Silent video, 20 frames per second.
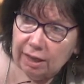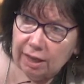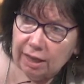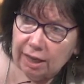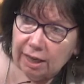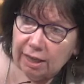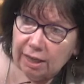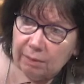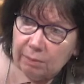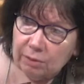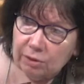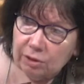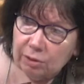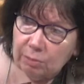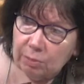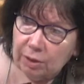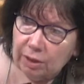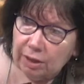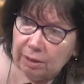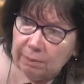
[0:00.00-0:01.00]
And I want you to
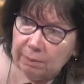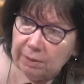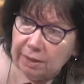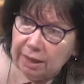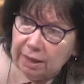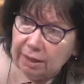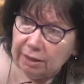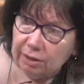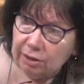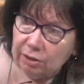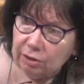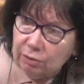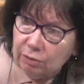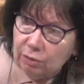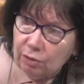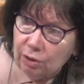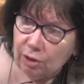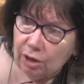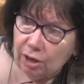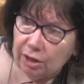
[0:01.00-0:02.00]
bring it up and nail it to the
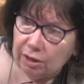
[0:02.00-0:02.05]
cross.